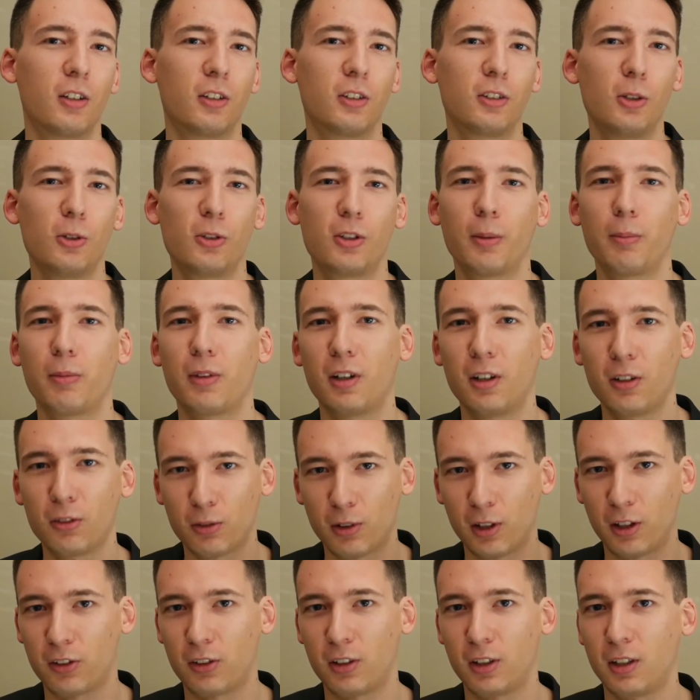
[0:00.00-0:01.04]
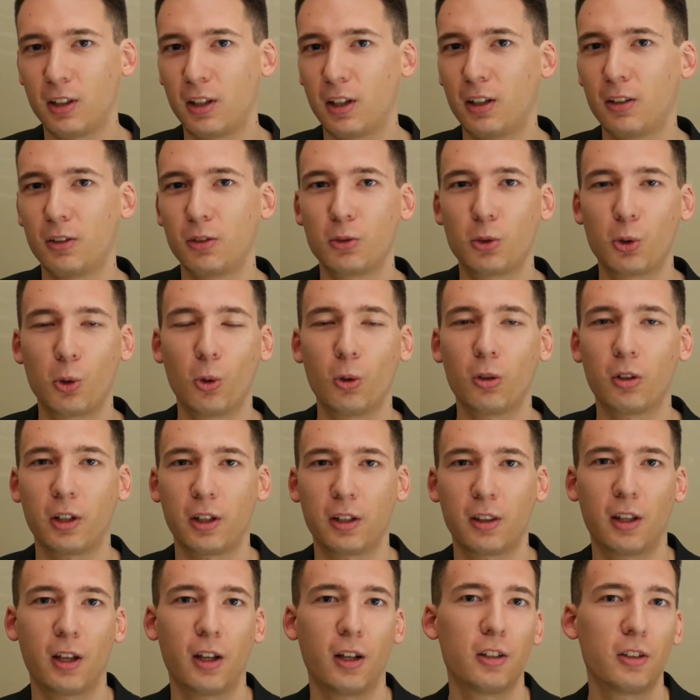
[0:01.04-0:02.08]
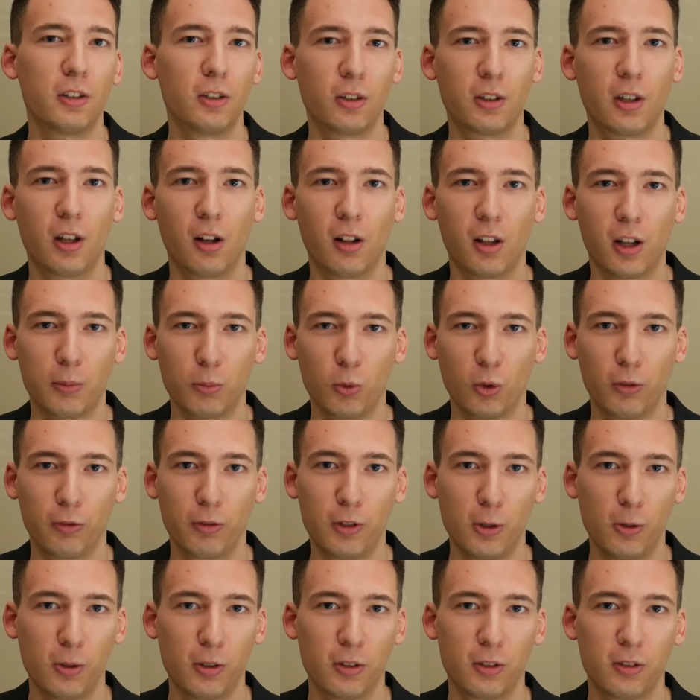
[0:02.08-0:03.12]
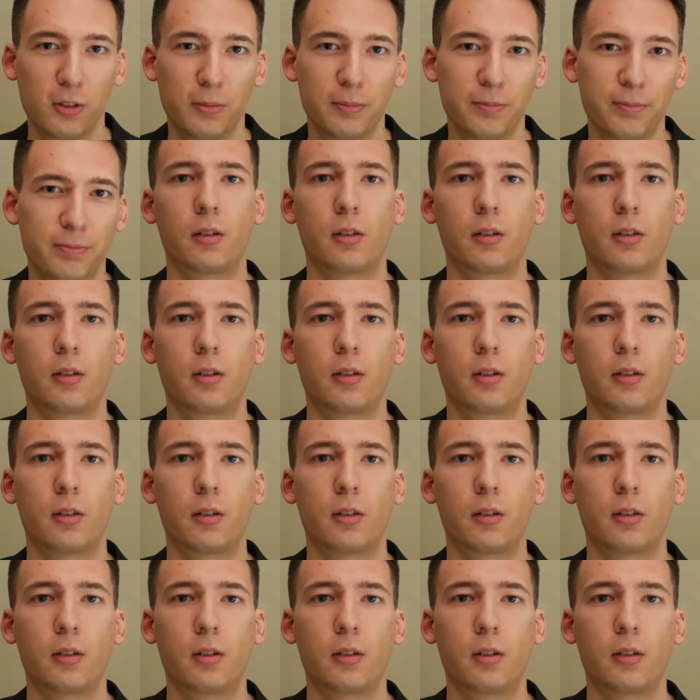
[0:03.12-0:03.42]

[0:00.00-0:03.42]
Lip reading: do something interesting and cool like that, and you'll get a lot more viewers.